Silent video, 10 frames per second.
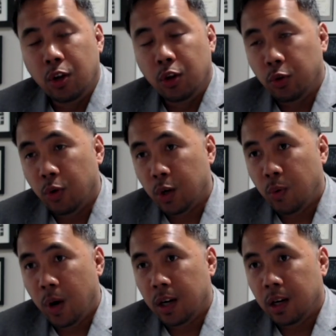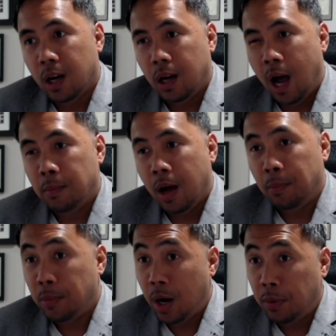to acquire a
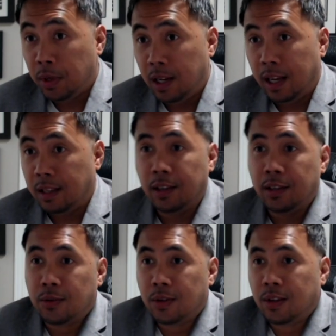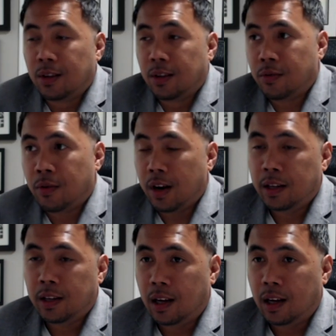property like this, right?